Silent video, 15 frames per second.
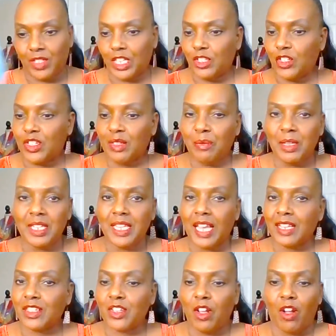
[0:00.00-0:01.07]
get you some
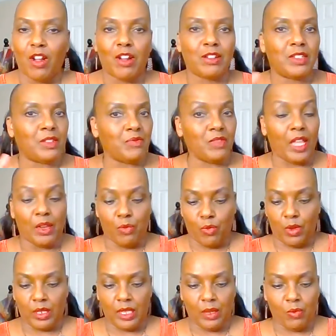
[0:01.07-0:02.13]
index cards. They
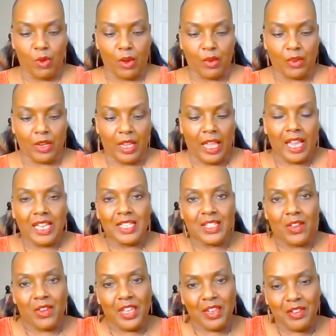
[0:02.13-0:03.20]
really work.
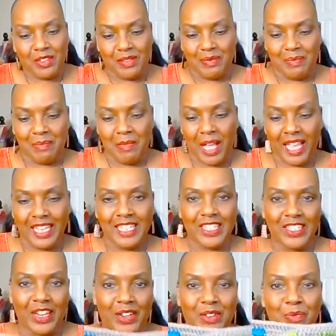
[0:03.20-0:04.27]
So here's my
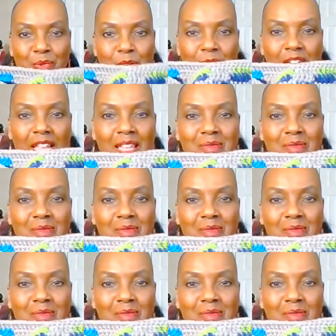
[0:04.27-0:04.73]
checkerboard